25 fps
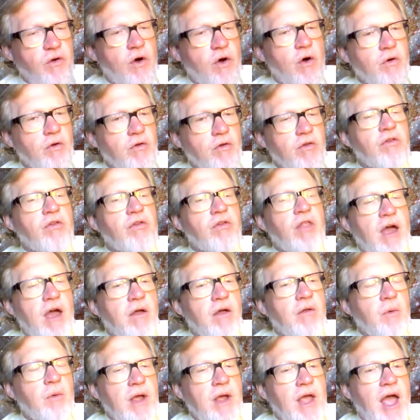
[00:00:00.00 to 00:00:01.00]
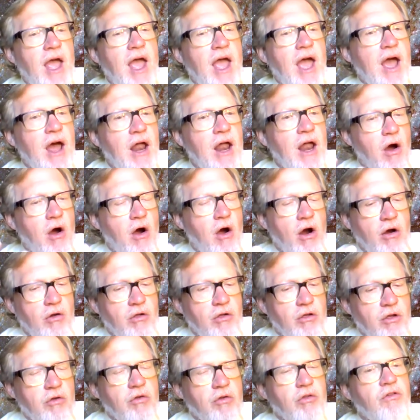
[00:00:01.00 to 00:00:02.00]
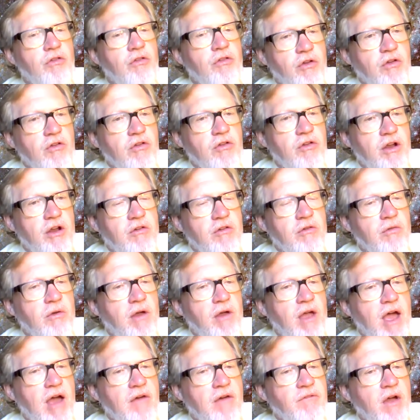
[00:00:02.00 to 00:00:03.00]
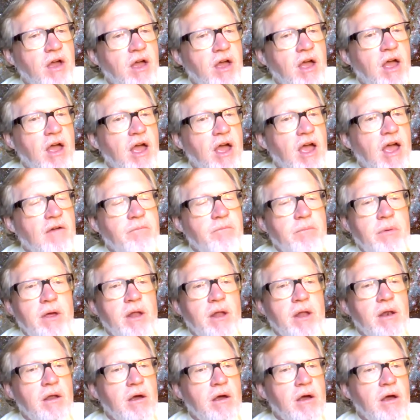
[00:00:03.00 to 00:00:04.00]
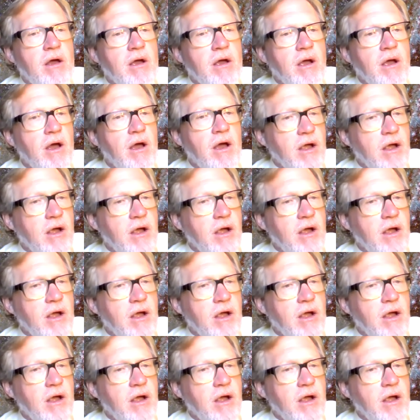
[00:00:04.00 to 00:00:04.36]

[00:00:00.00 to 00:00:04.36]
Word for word: folks that we had are the student teachers we have have been a,